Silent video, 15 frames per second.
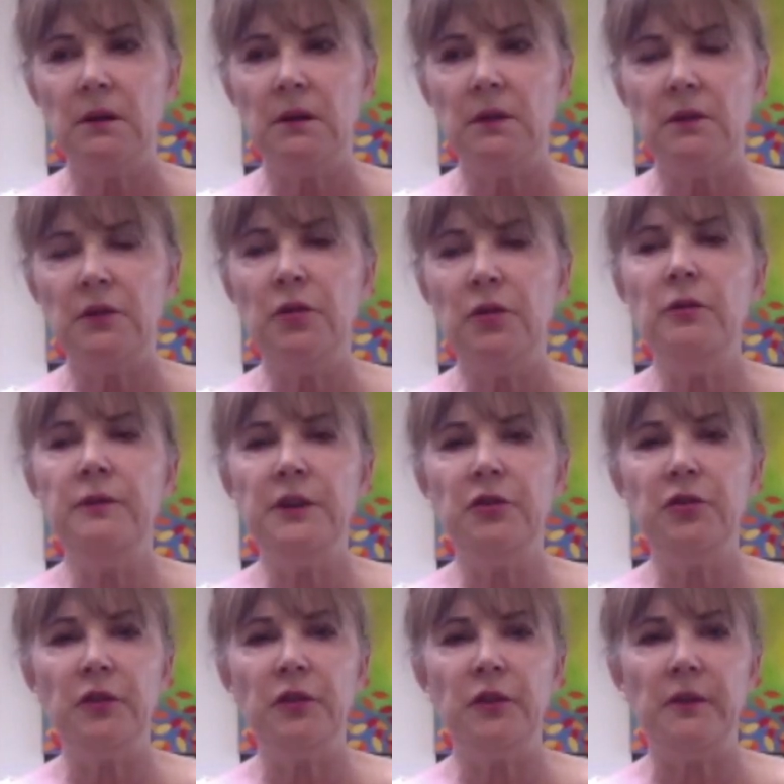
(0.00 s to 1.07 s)
Two
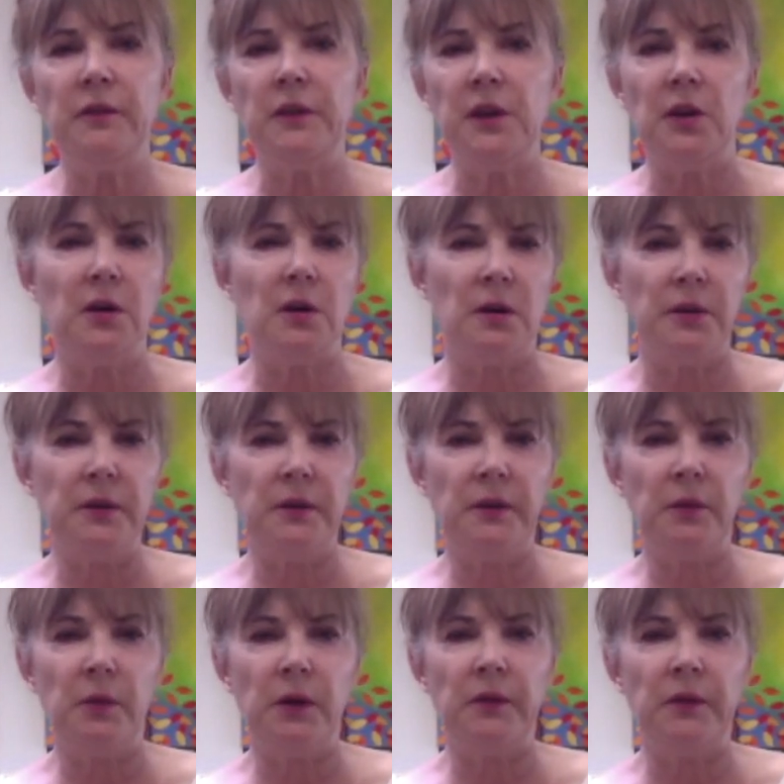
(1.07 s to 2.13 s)
Visions of the Earth is
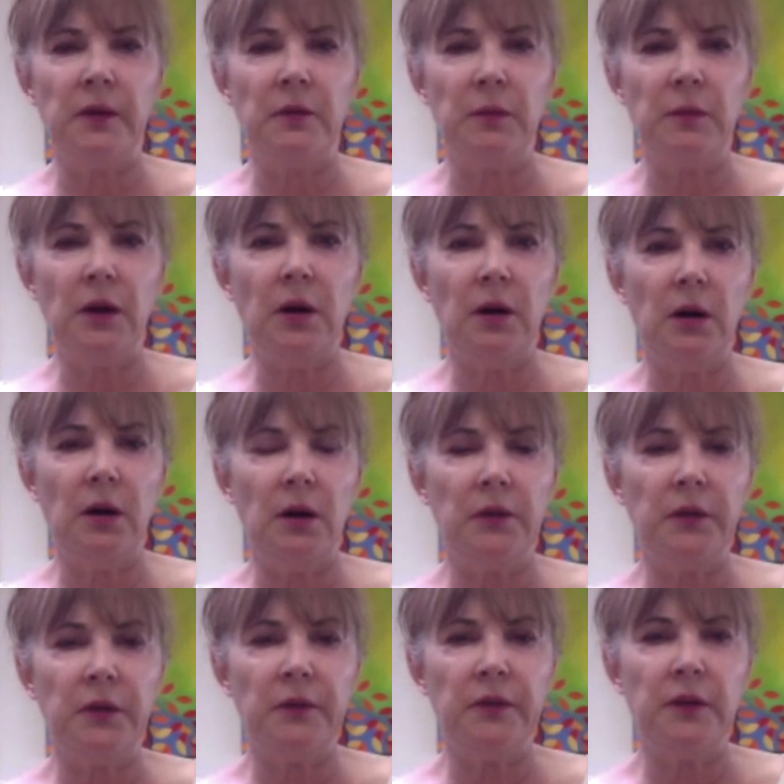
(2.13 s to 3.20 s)
what it's going to be called.
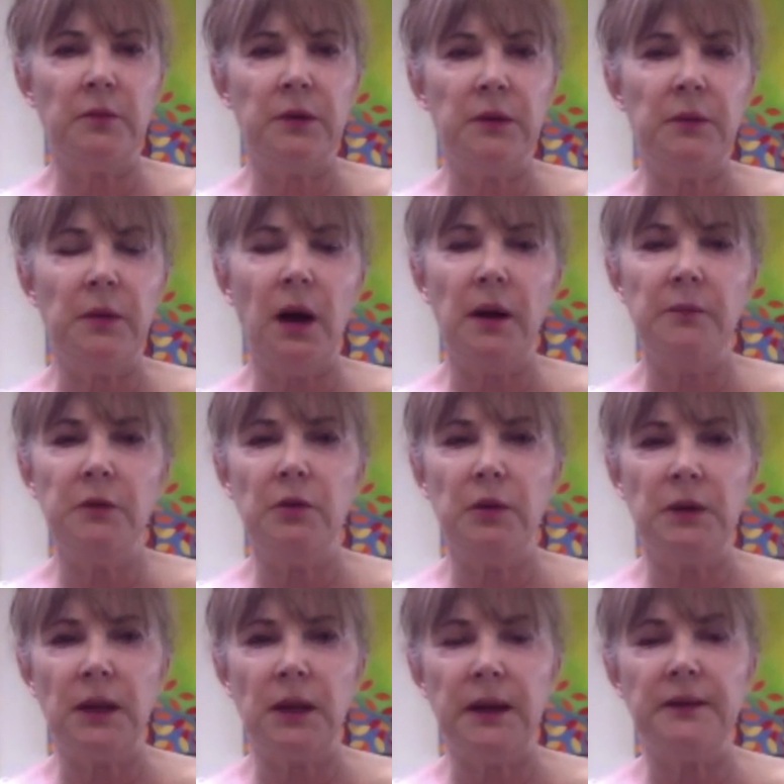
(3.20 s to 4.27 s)
So it's going to be, I'm
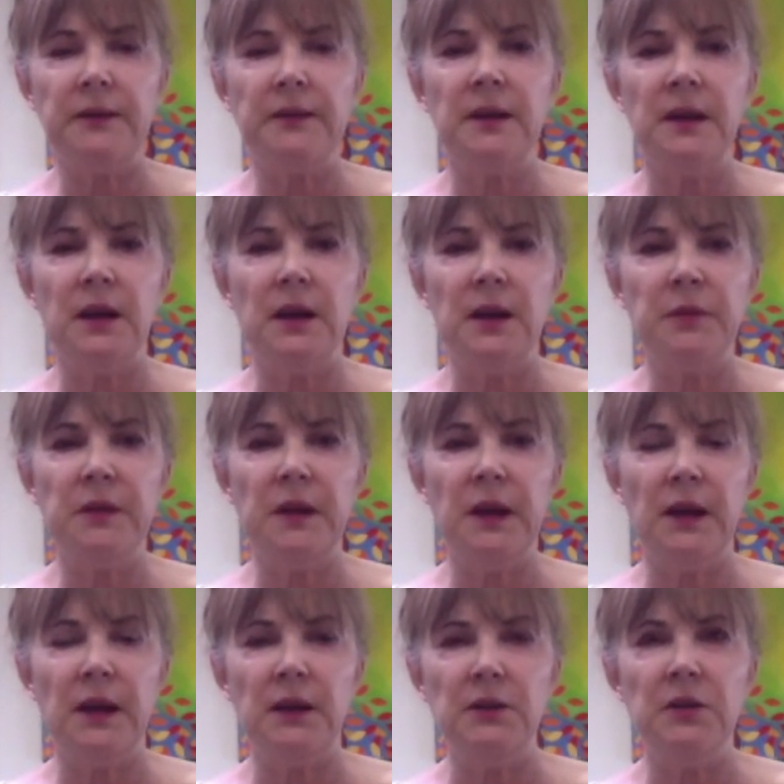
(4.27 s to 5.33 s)
doing landscapes,
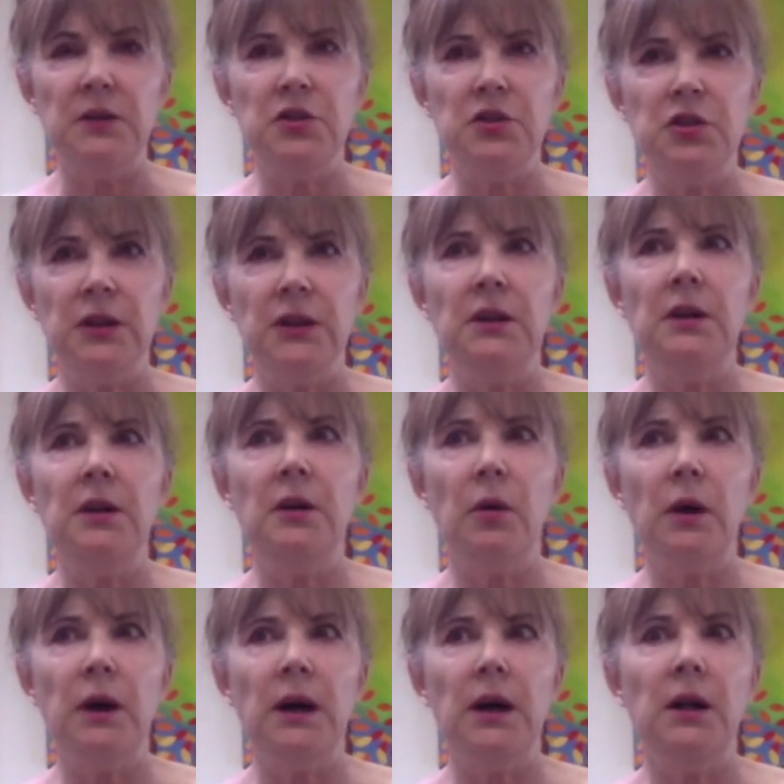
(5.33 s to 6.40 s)
and Jen
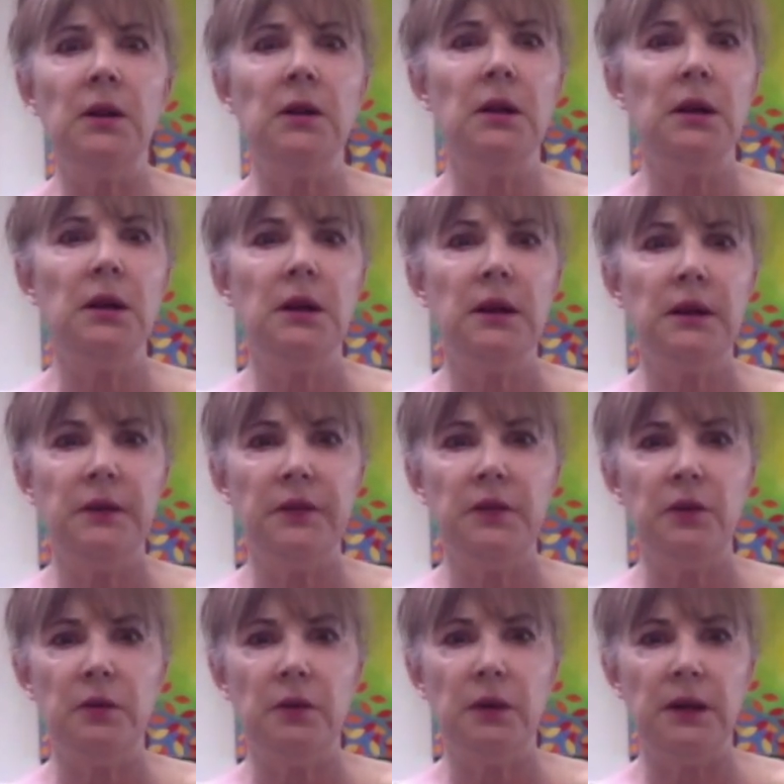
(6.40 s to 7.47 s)
Noel is
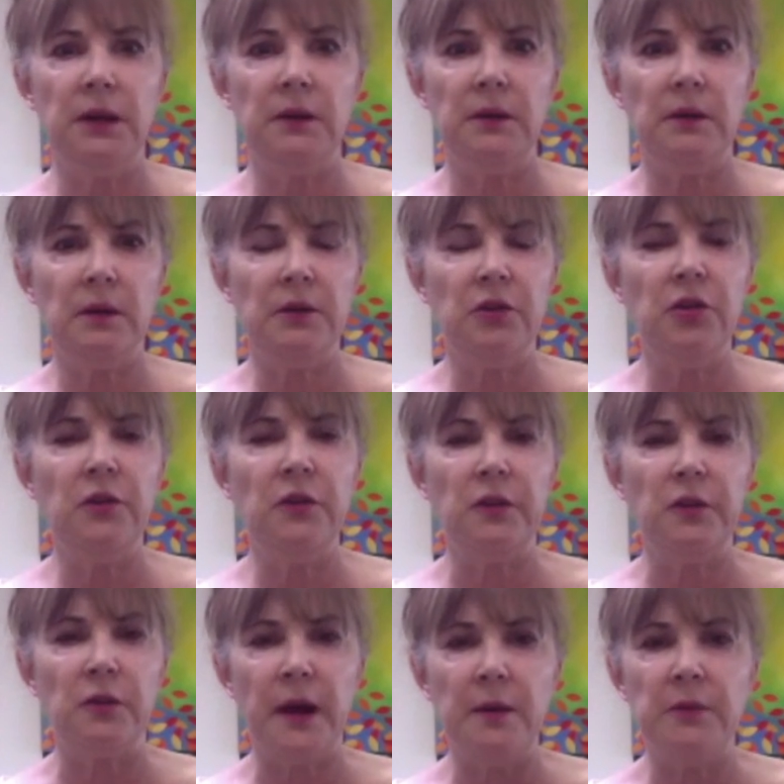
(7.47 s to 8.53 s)
doing, she's a
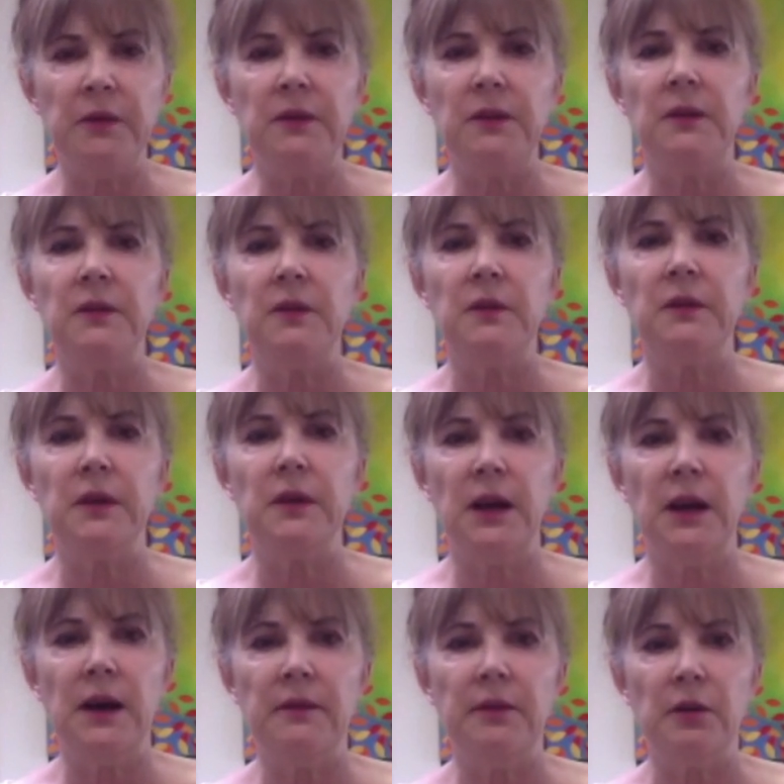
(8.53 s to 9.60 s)
ceramicist, who's going to
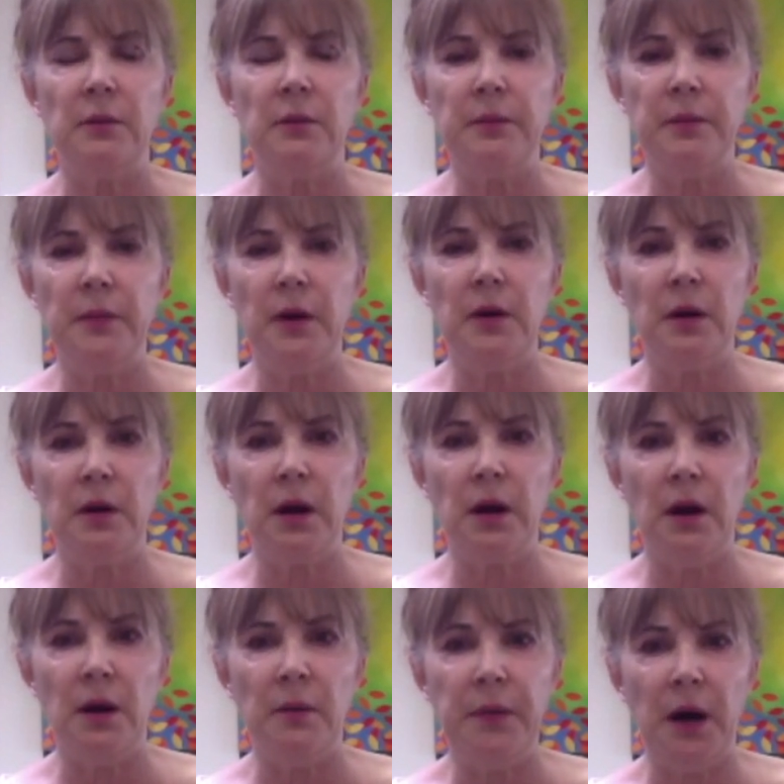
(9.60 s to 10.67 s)
have her
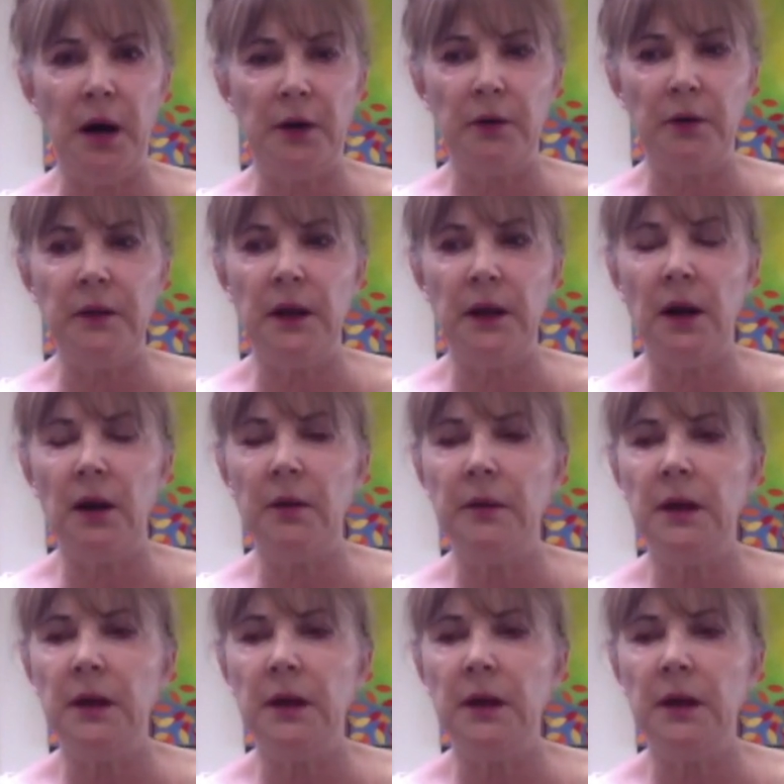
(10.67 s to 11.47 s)
pottery there.